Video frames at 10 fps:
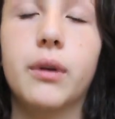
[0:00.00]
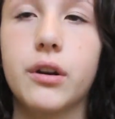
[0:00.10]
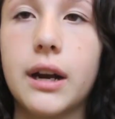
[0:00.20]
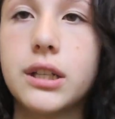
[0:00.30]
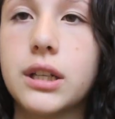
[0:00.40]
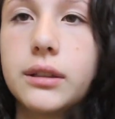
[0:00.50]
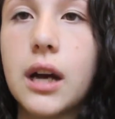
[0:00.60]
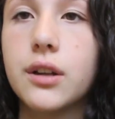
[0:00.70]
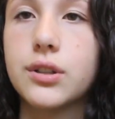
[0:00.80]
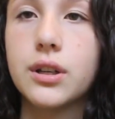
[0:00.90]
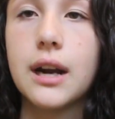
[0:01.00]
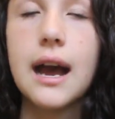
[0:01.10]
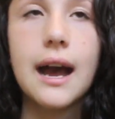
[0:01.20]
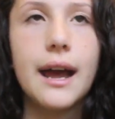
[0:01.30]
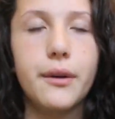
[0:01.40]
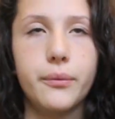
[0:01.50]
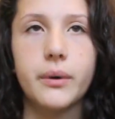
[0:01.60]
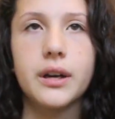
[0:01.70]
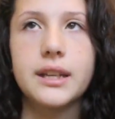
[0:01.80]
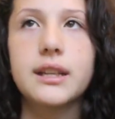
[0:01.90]
One Direction concert, I
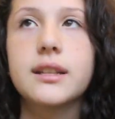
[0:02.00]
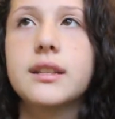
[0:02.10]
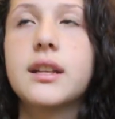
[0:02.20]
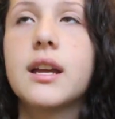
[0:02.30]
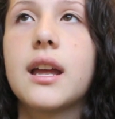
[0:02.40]
was